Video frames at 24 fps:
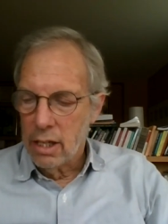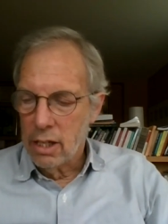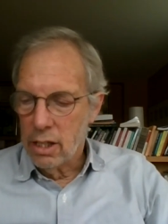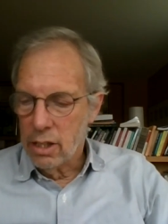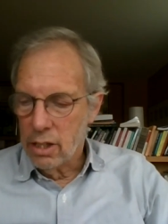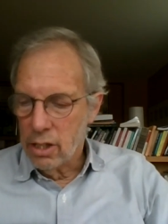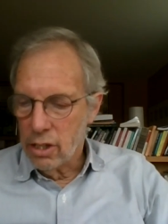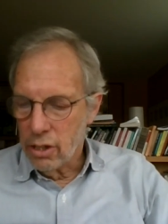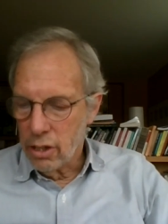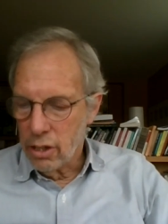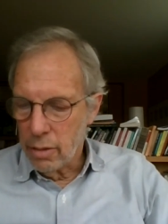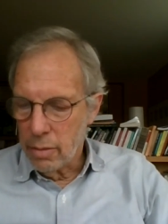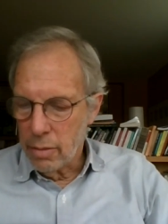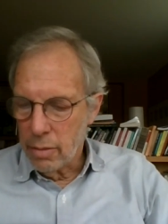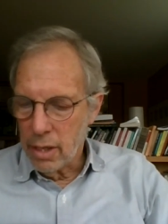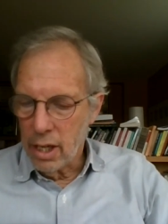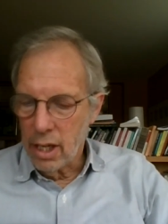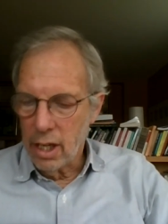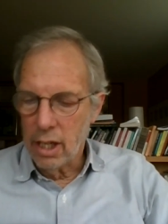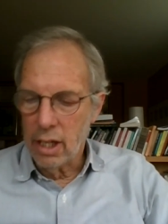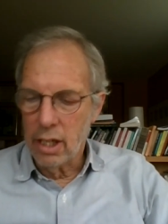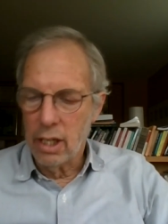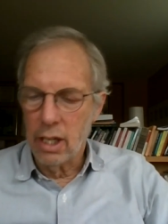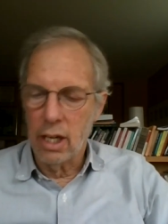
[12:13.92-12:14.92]

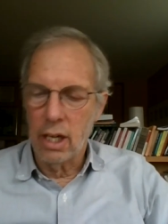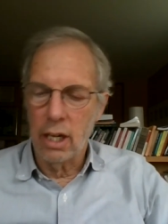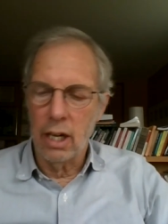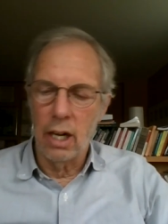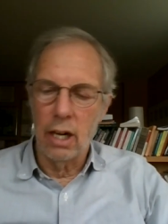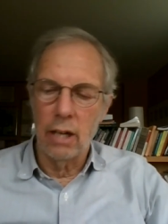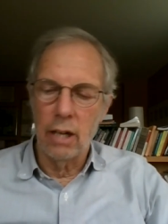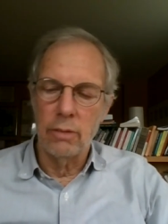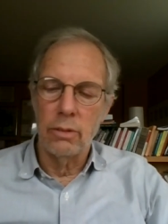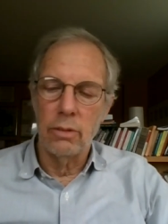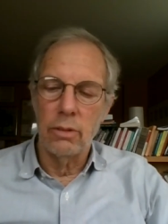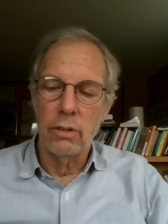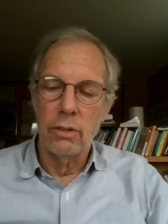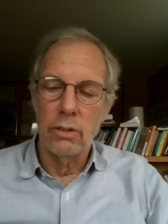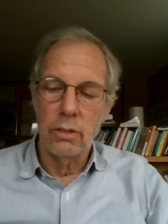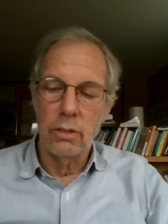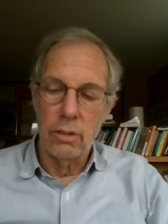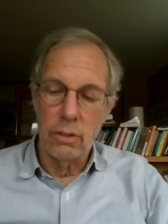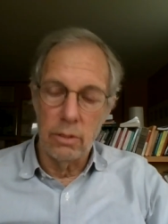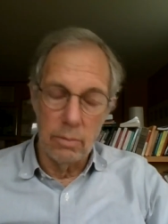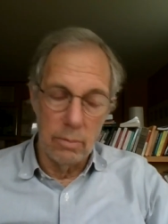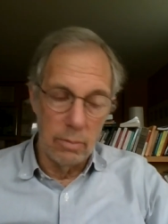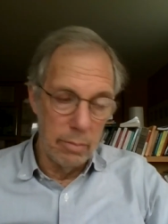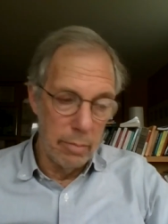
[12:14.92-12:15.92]
Germany, uh,
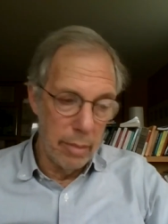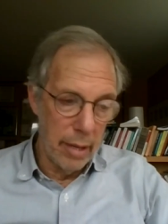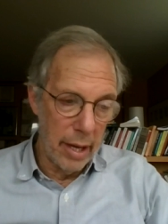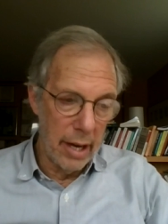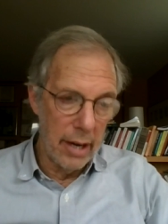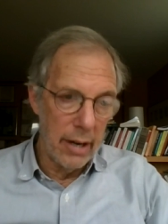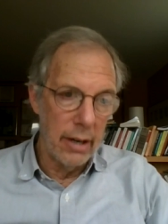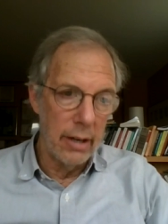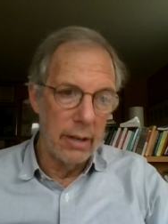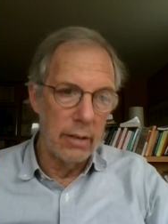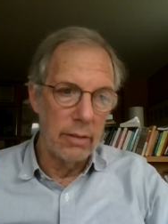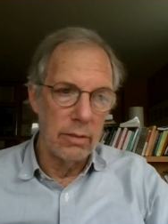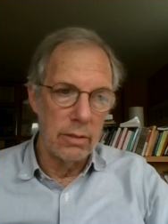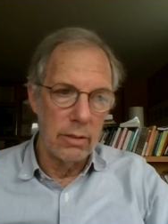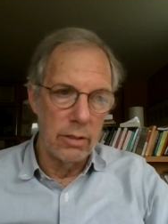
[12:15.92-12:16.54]
better.